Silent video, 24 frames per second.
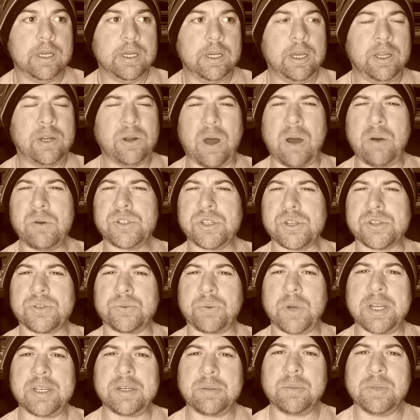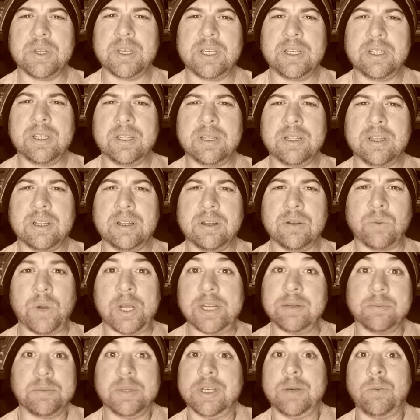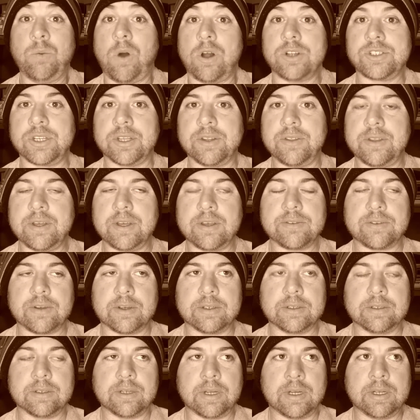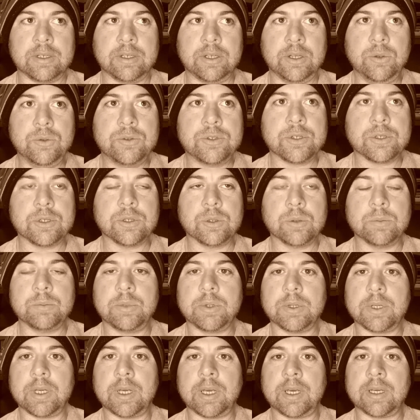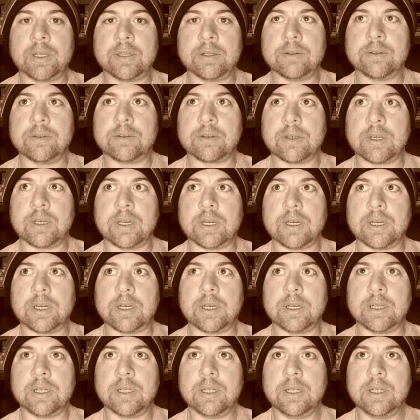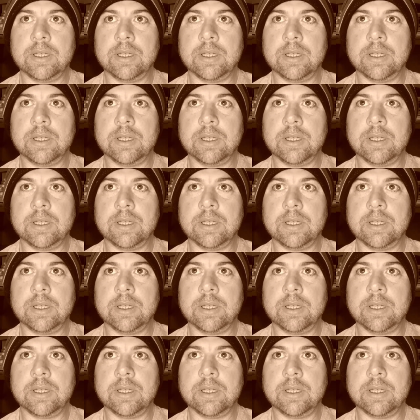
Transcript: you know, I was just randomly randomly watching things on on YouTube, and uh,